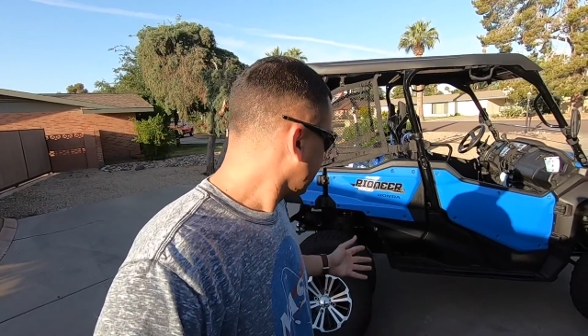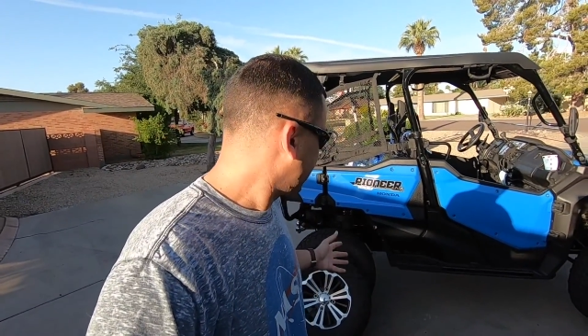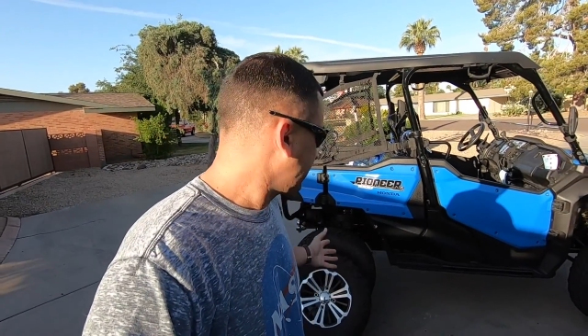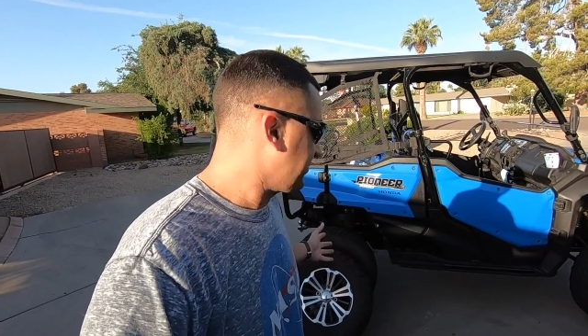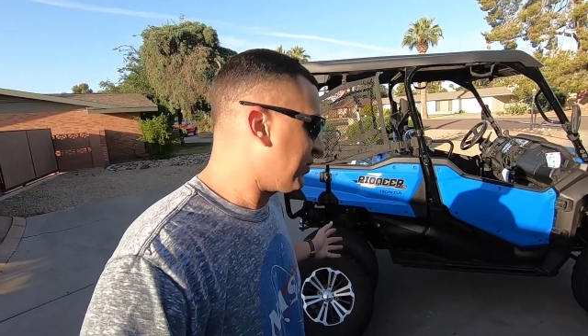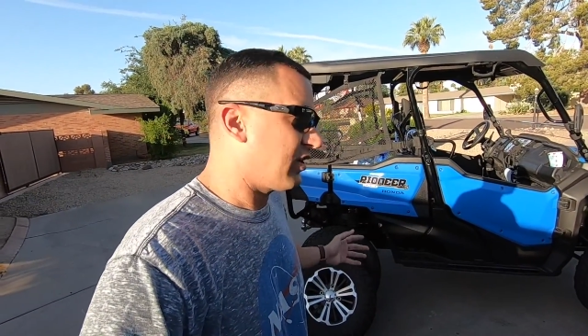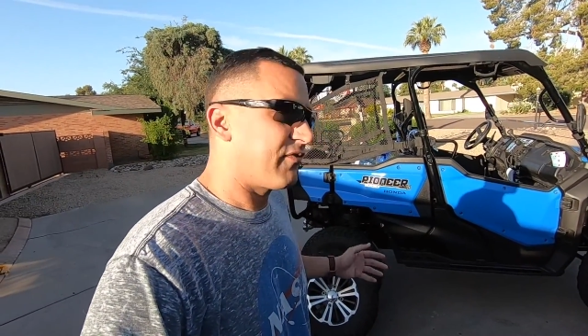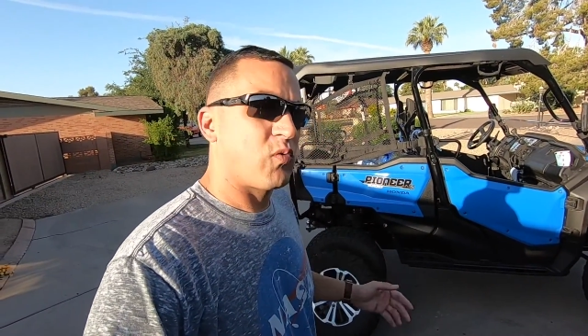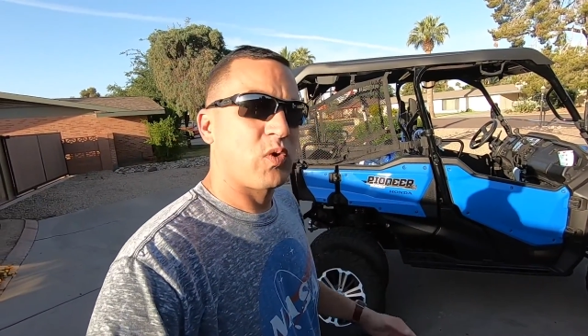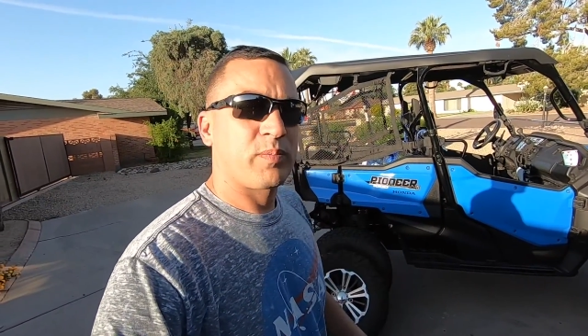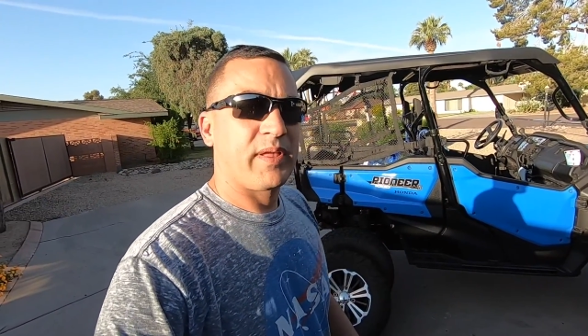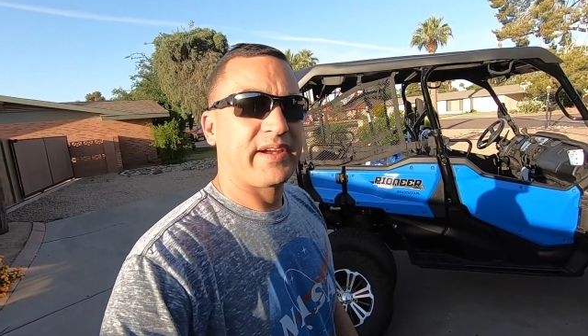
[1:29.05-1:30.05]
Would you put a
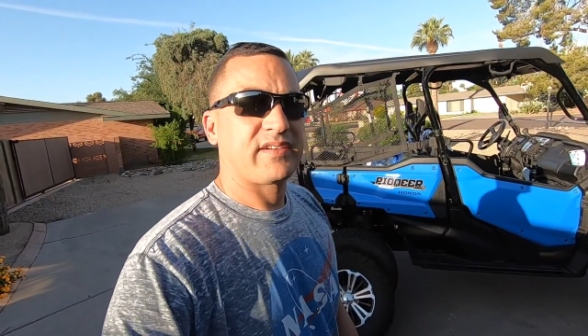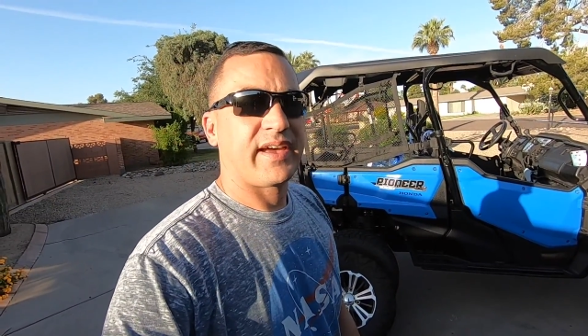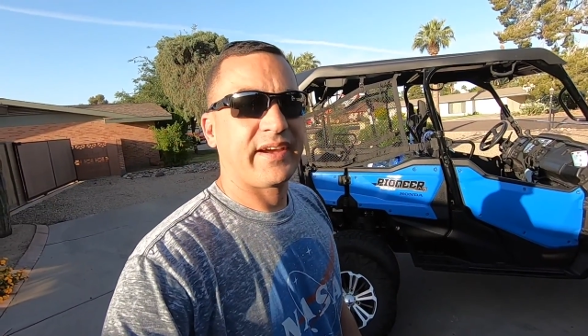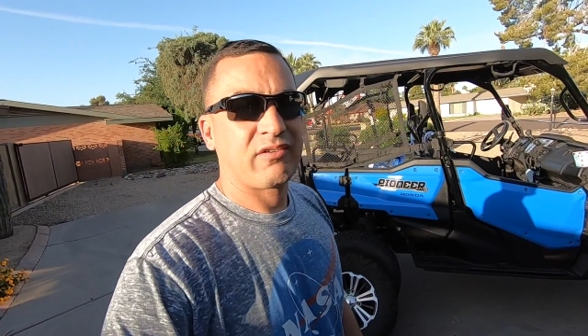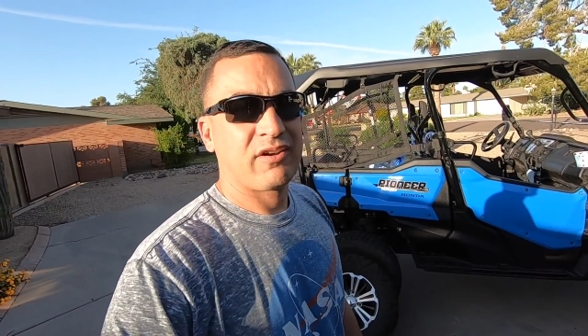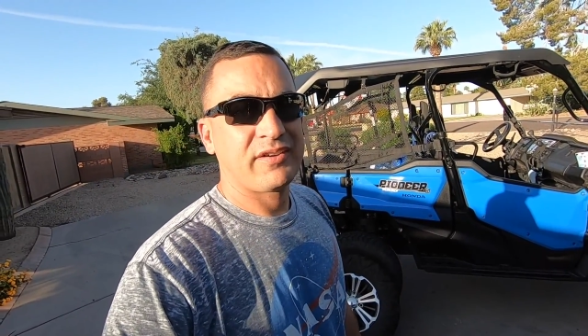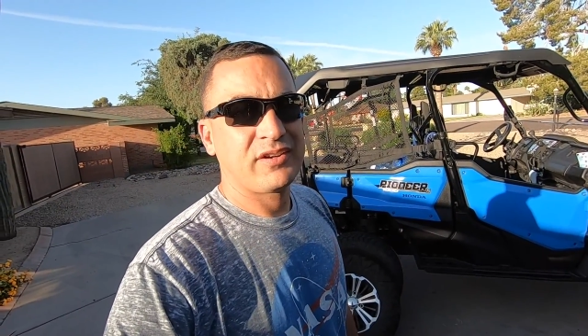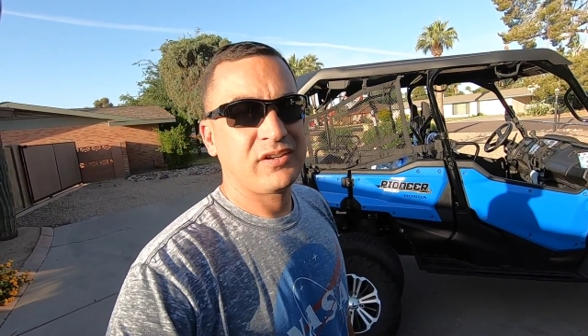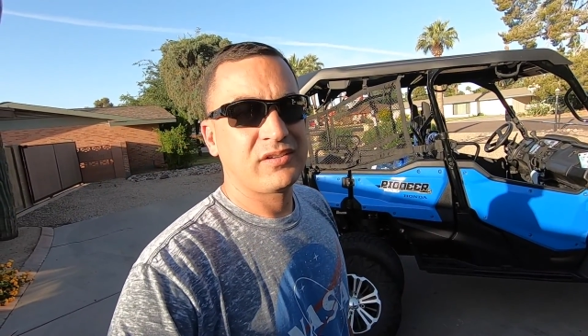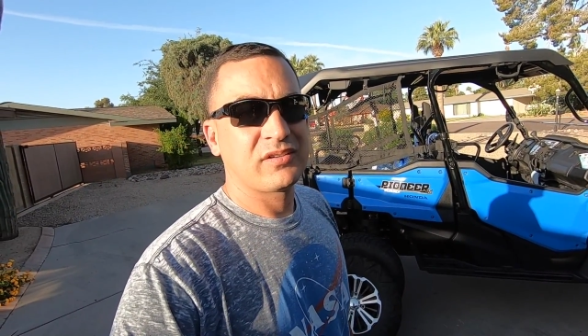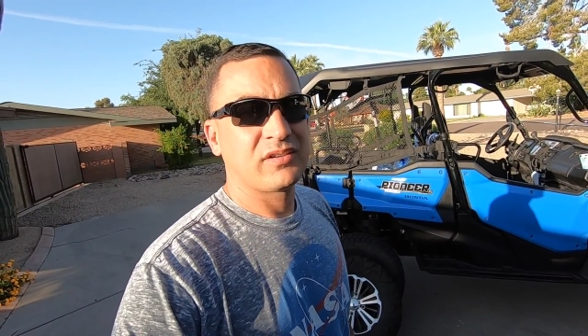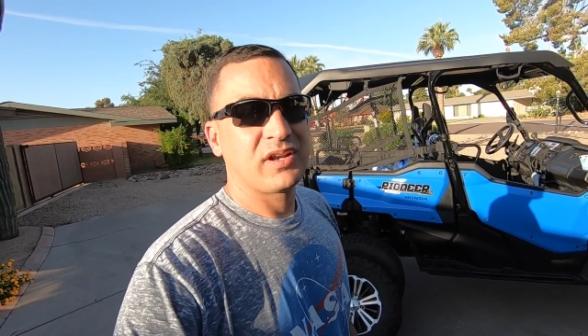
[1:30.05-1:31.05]
4-ply tire on
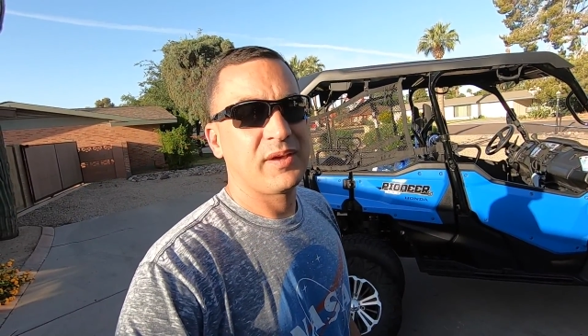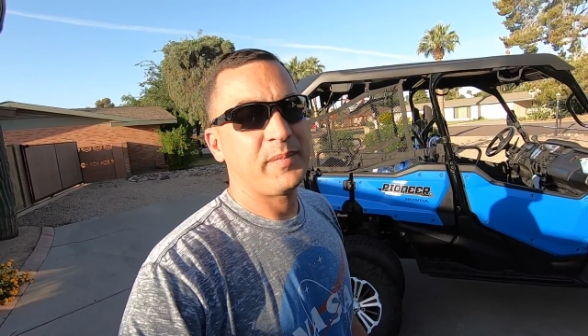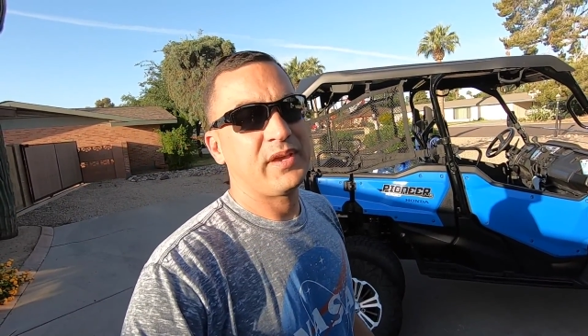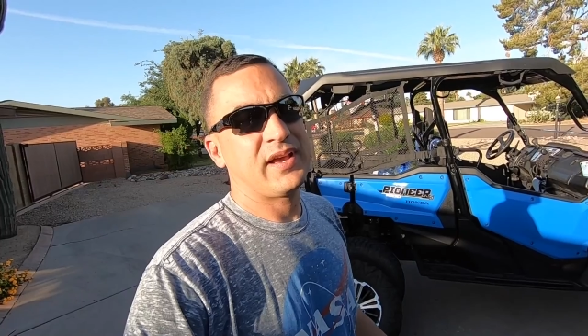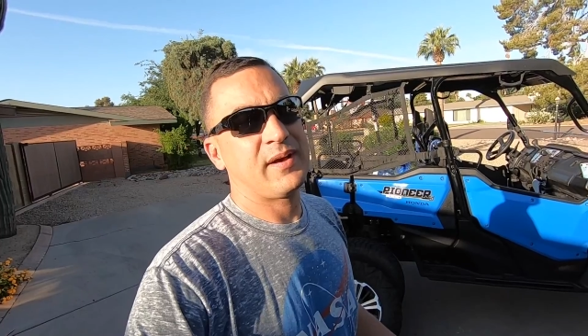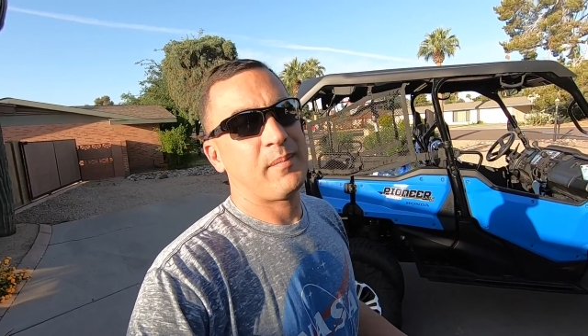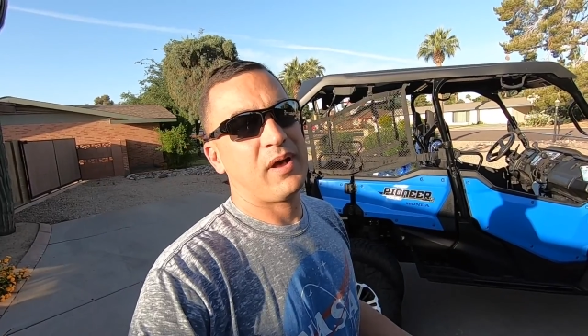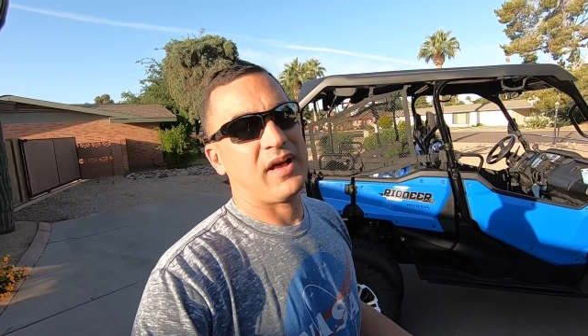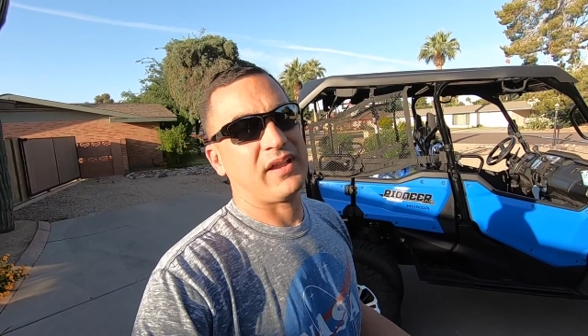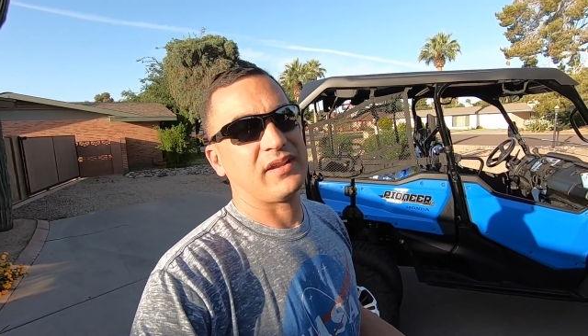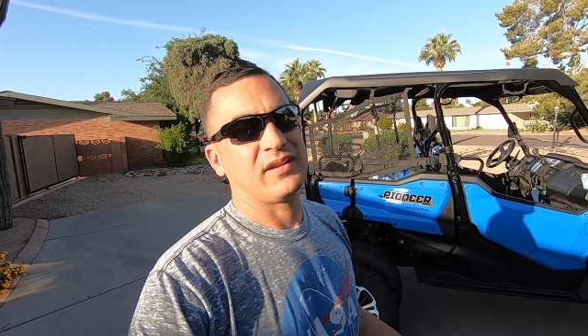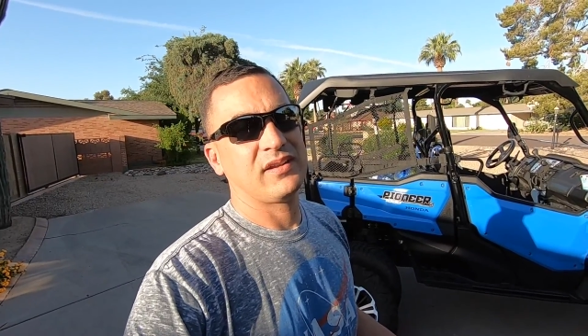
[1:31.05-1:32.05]
there? I mean, come on.